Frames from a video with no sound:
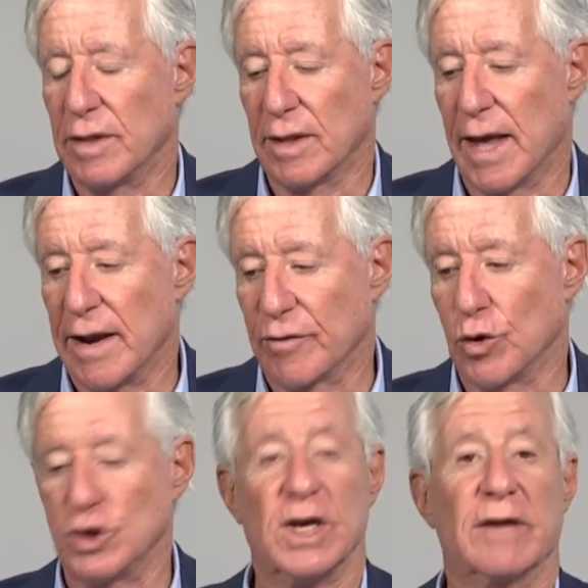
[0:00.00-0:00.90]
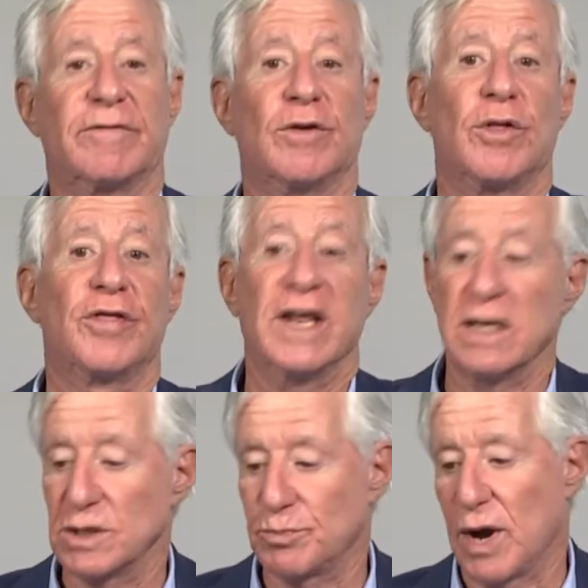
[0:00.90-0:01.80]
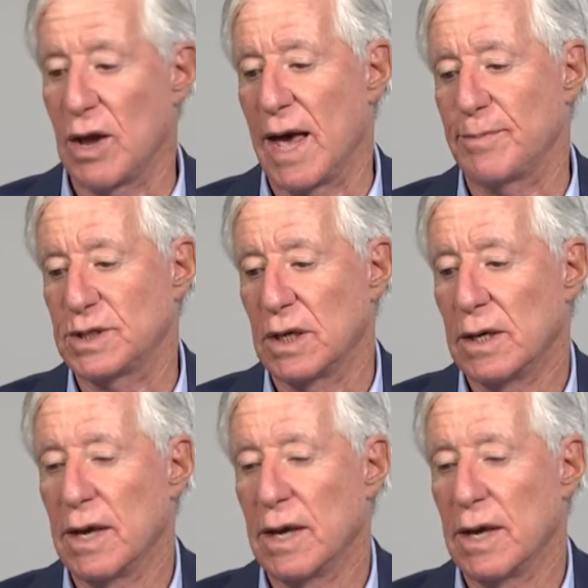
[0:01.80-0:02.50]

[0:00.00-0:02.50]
of course you can get full thickness prolapse